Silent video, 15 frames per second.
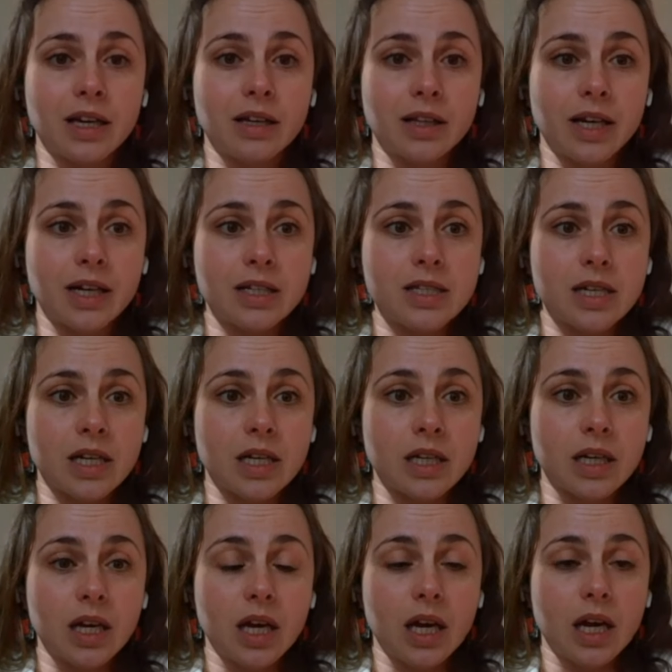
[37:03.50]
elected
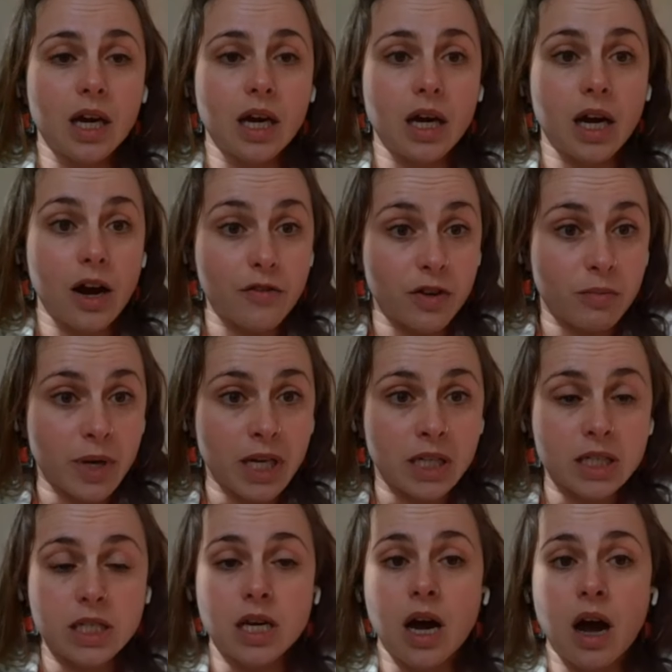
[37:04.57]

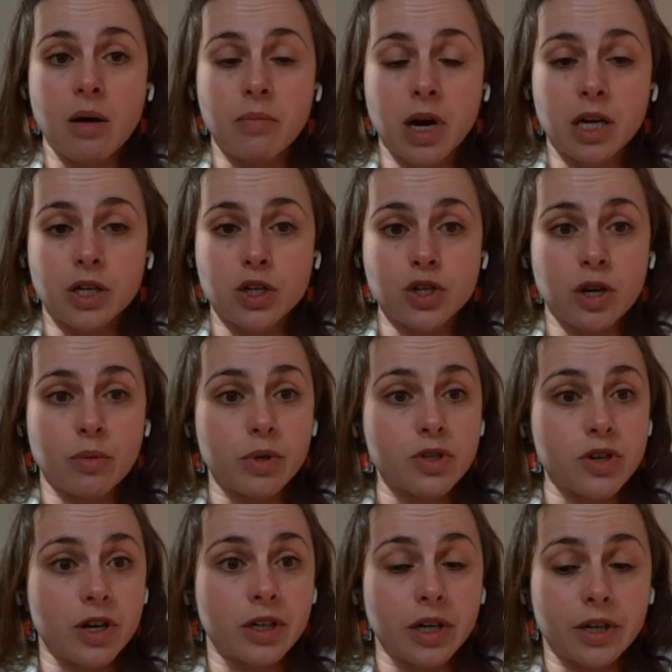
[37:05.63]
government under Jean
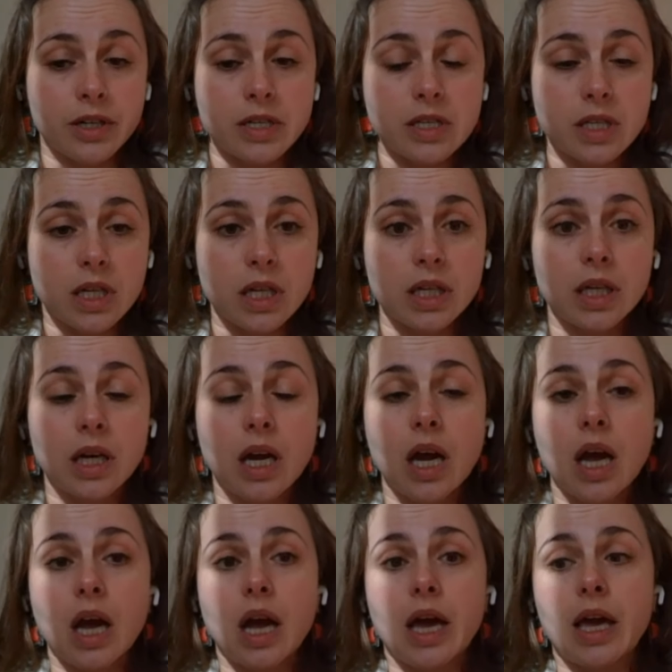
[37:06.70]
Bertrand Aristide,
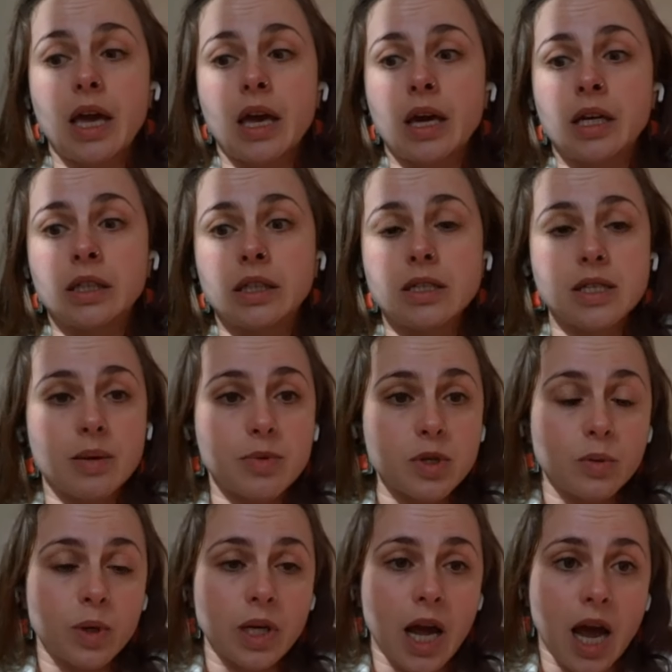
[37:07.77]
and
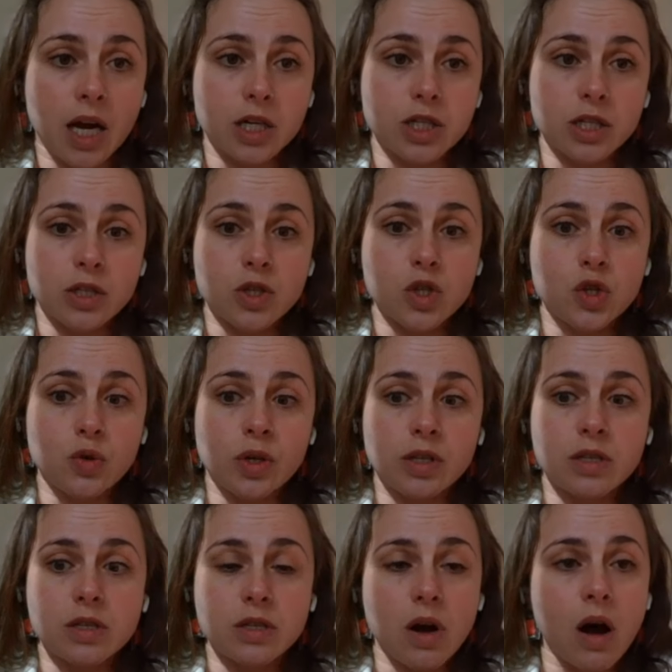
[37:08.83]
subsequent actions to
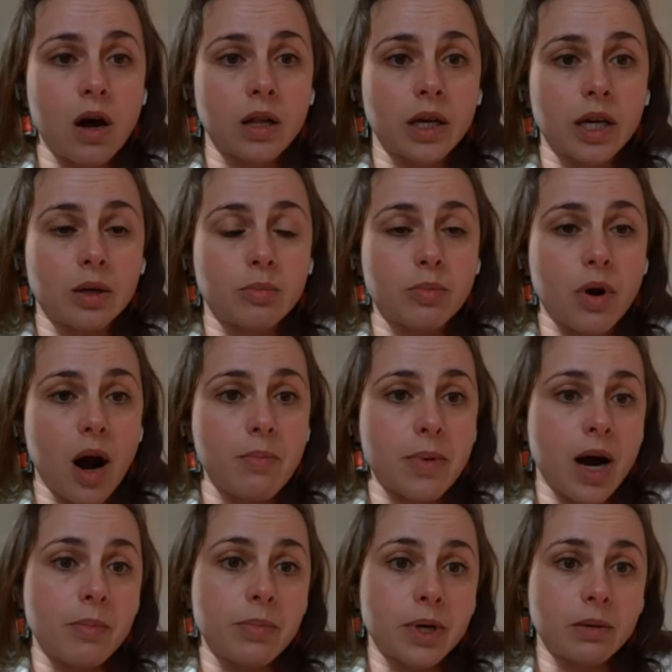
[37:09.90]
install and prop
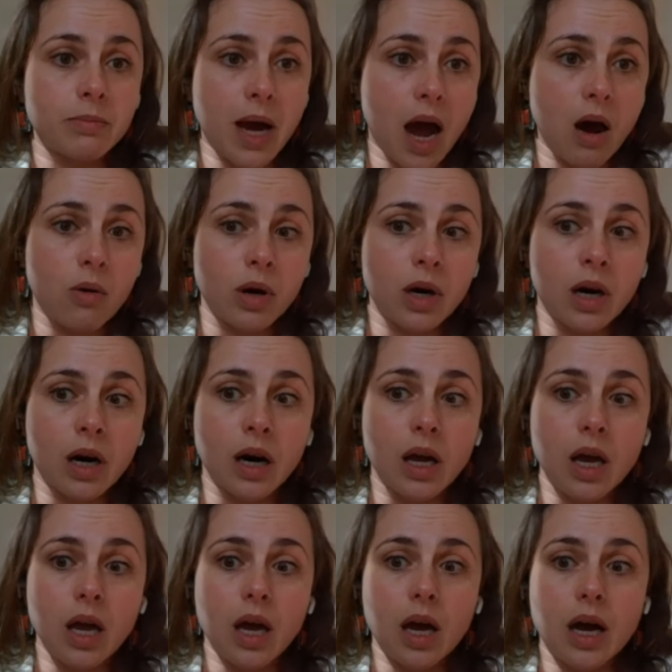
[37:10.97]
up in power
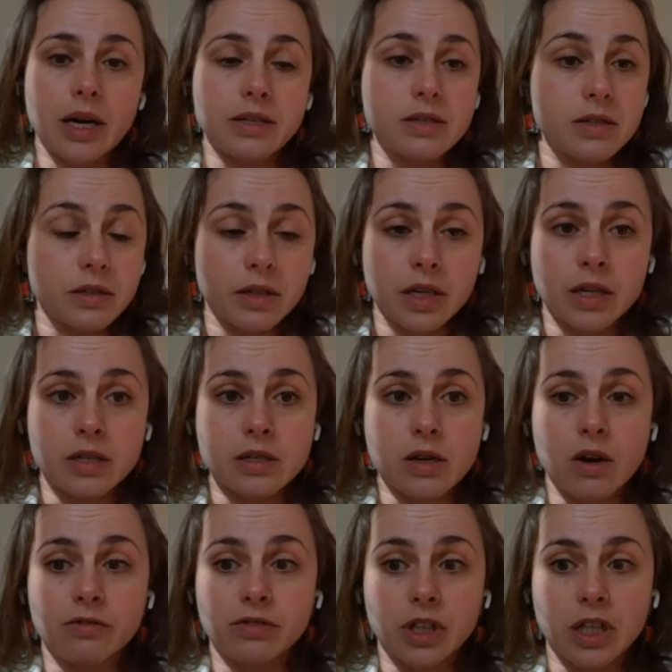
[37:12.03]
a series
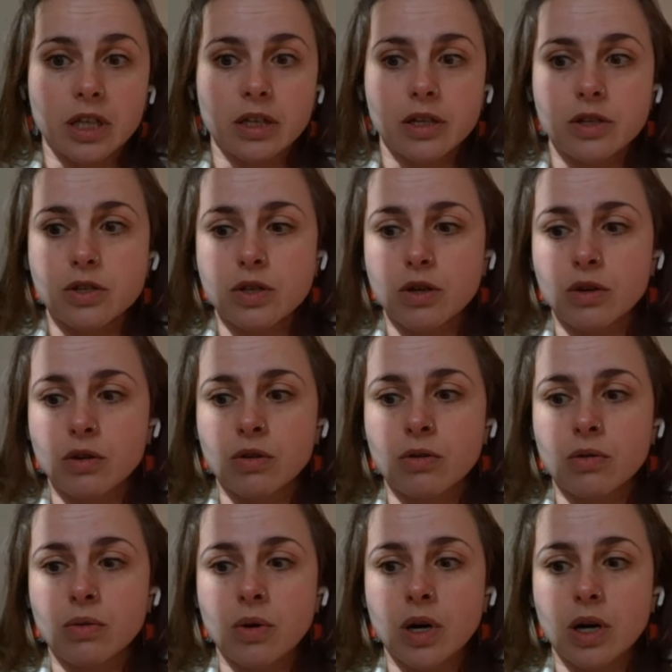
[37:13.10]
of leaders
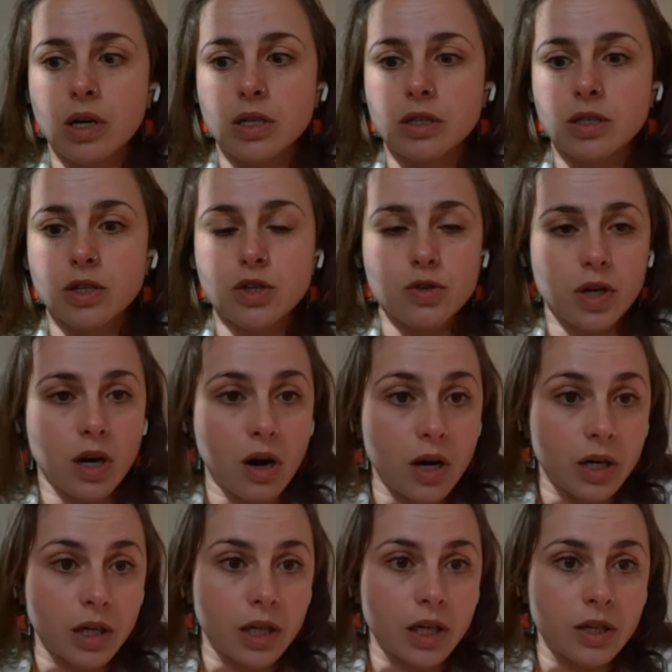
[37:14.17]
who
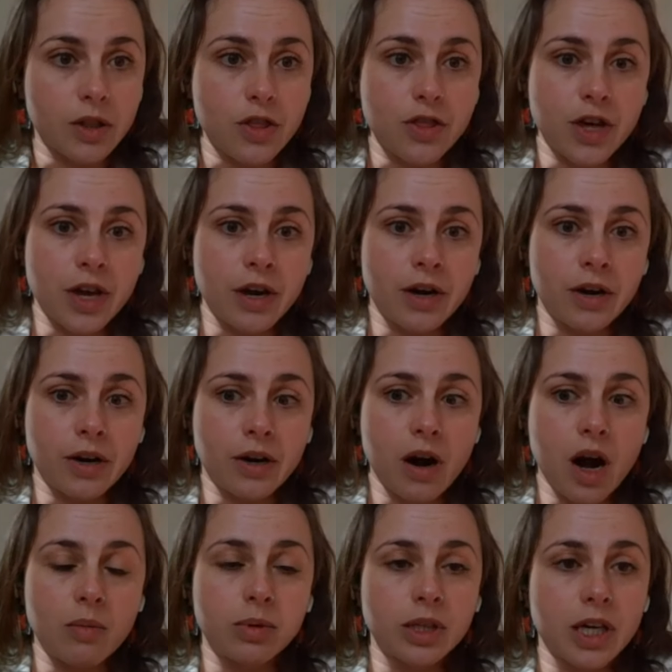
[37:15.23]
disregarded their
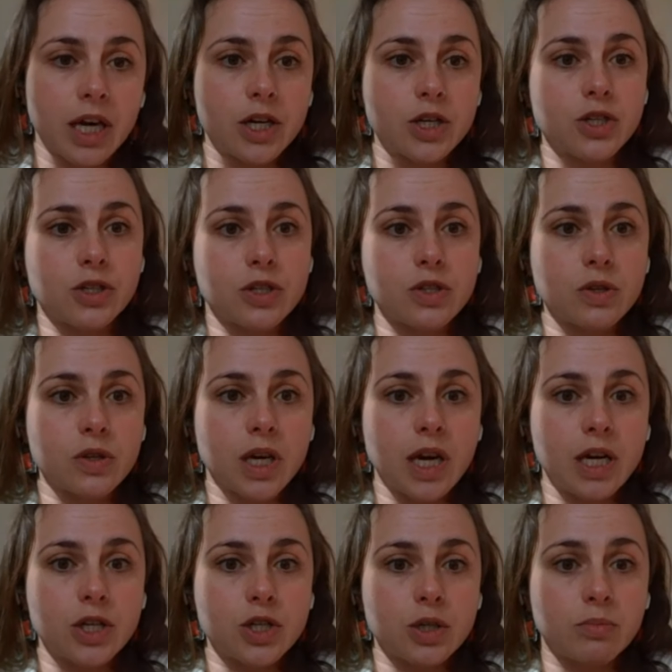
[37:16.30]
obligations to the
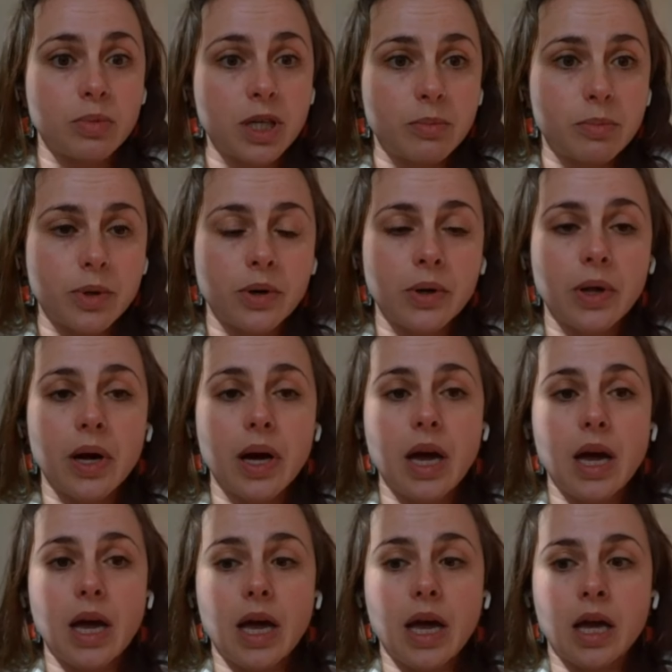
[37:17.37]
Haitian people
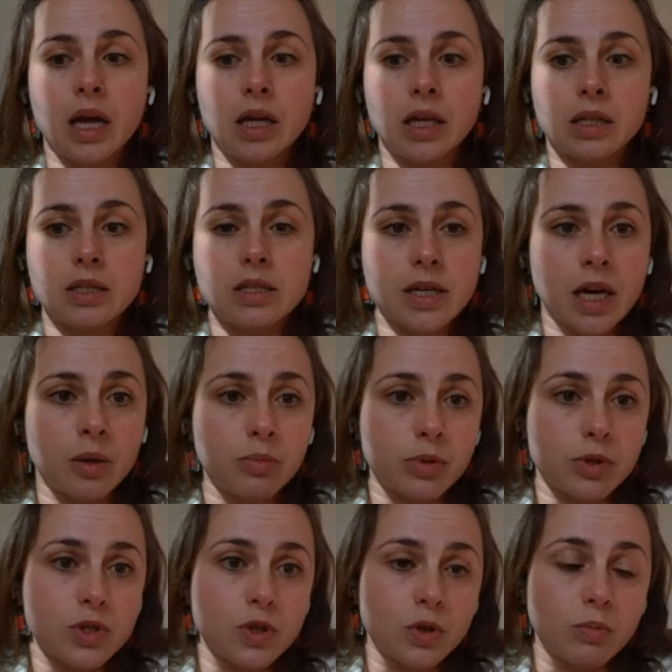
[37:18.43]
and instead
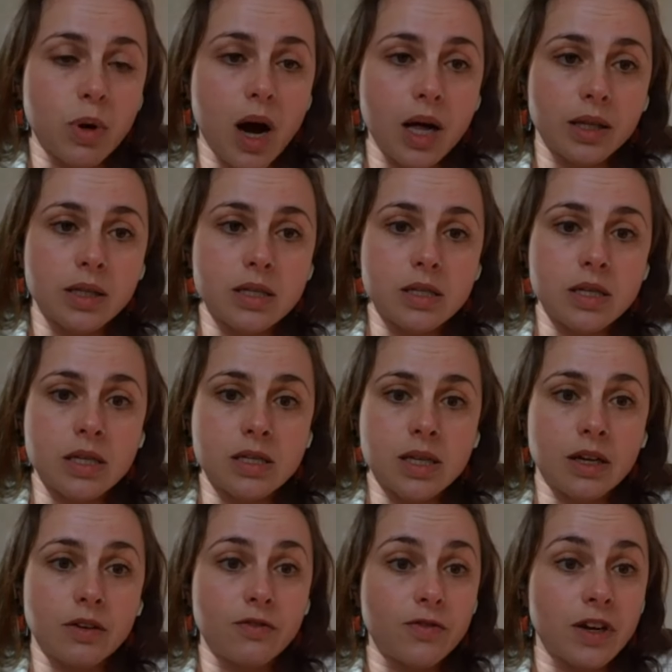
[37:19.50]
pursued policies
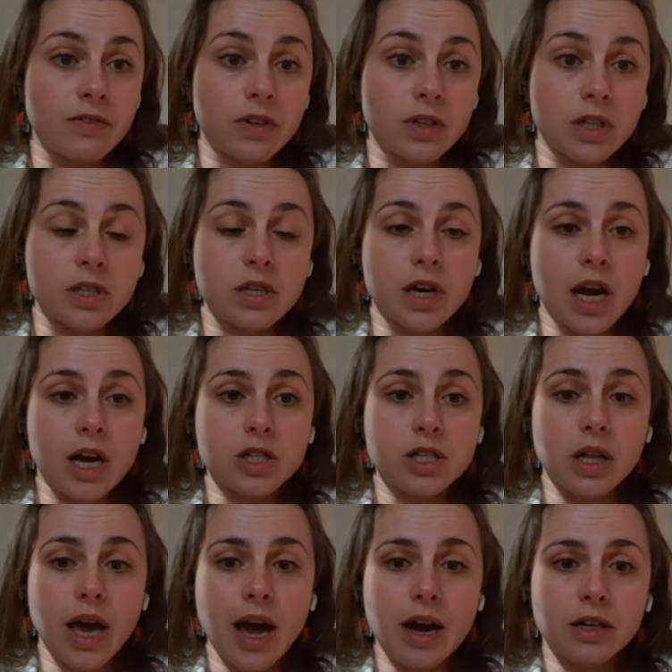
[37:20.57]
that favored
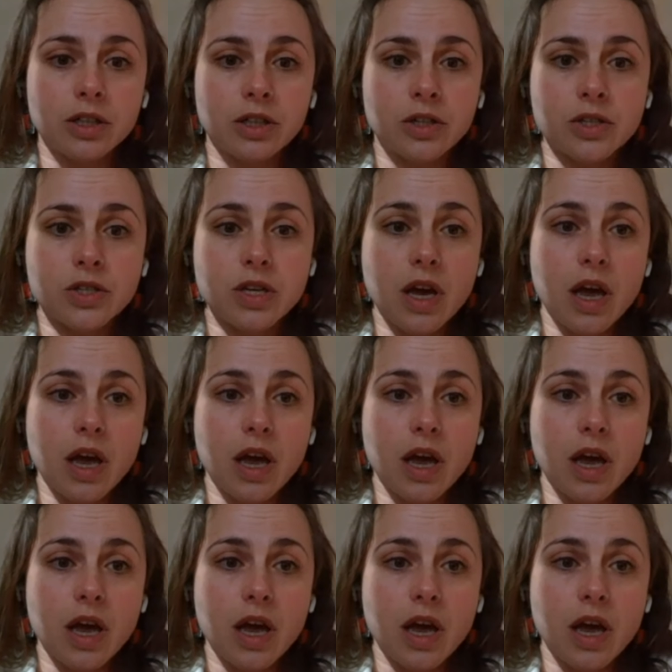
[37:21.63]
international actors